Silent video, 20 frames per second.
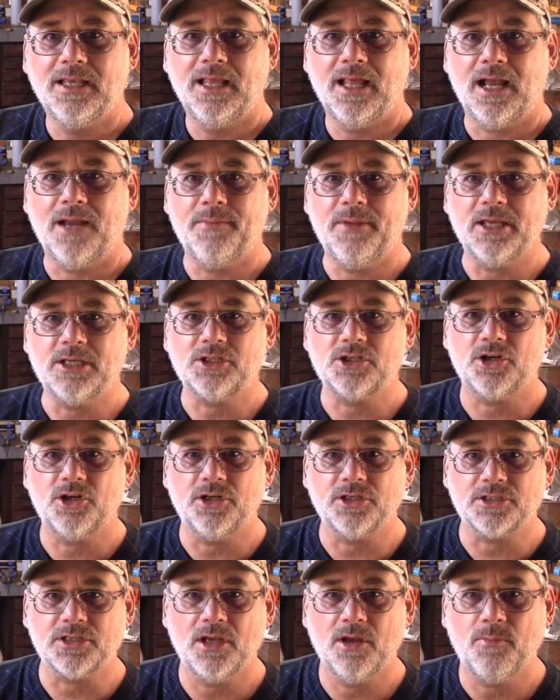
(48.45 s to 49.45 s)
I make sure
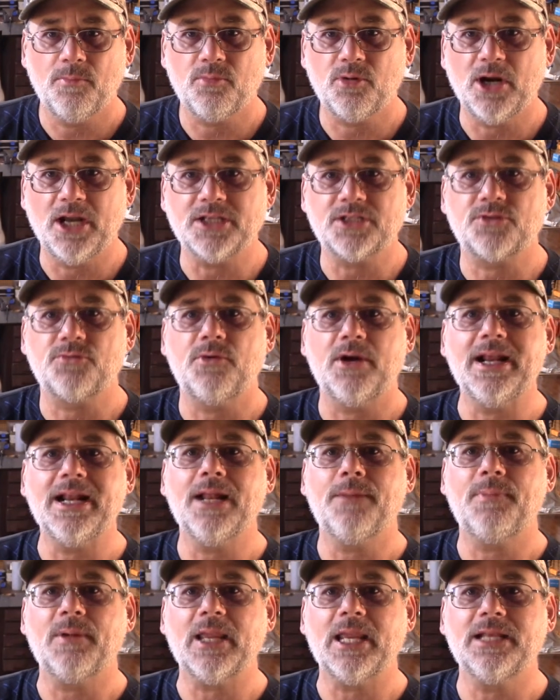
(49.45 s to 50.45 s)
it's pressed right
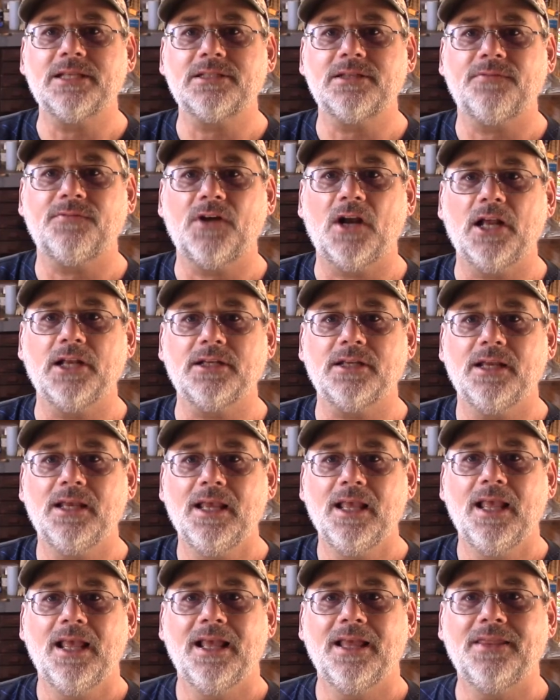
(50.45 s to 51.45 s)
up against the front,
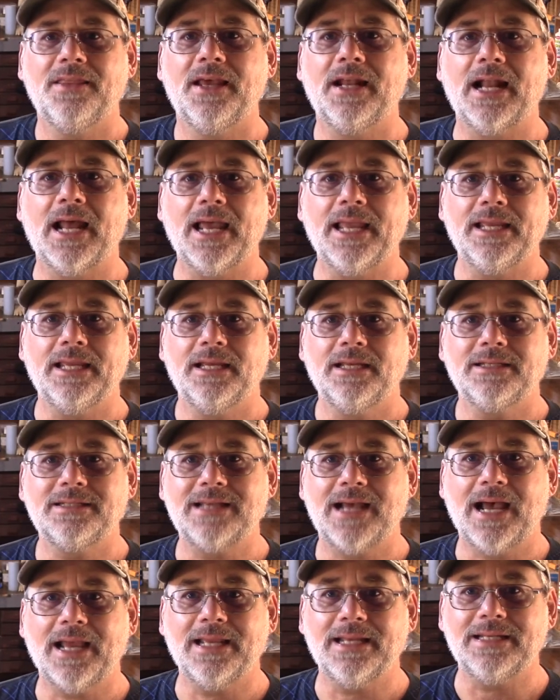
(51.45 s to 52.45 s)
then I
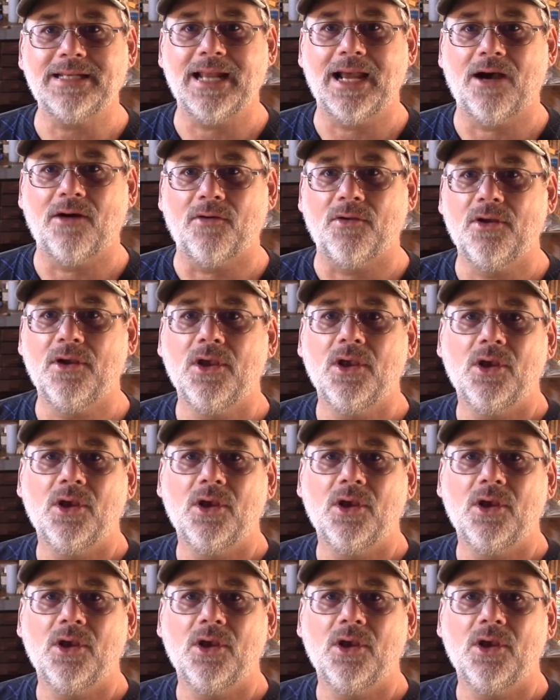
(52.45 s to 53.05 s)
tie it down.